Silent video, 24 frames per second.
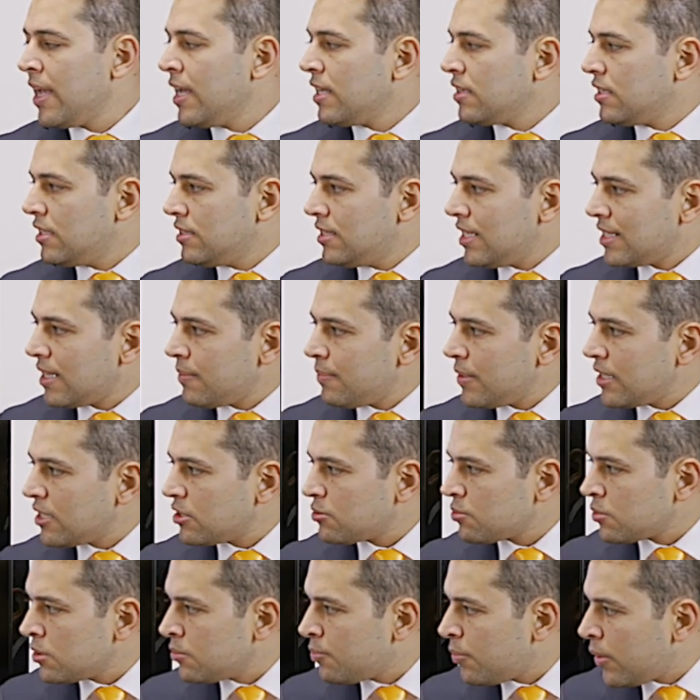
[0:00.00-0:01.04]
The data
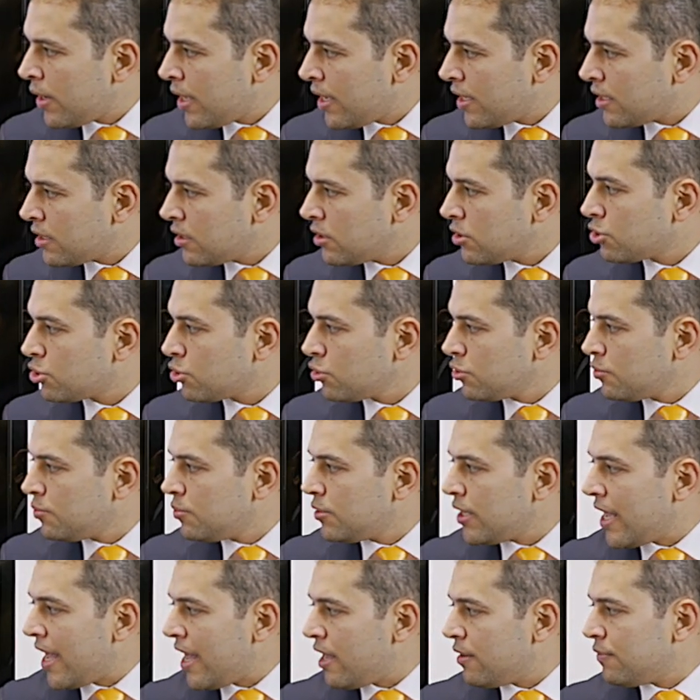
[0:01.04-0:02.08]
management plan should
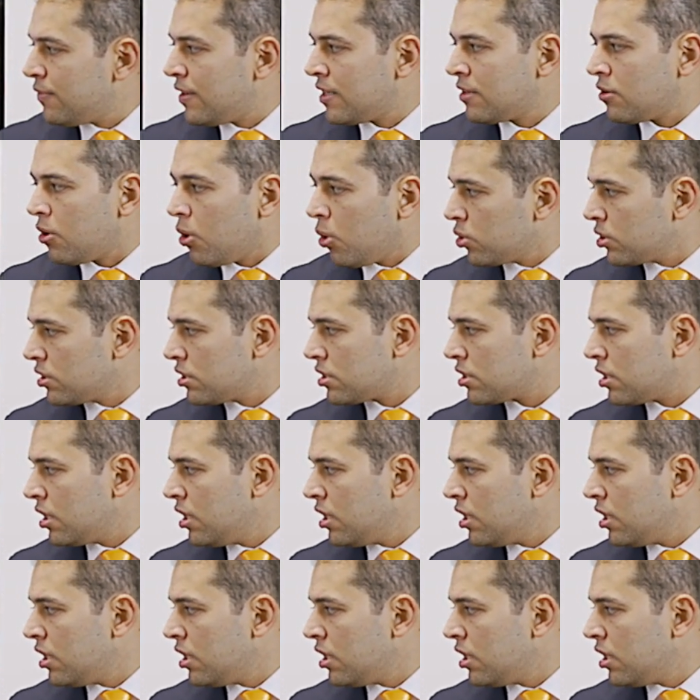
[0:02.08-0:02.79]
have an owner.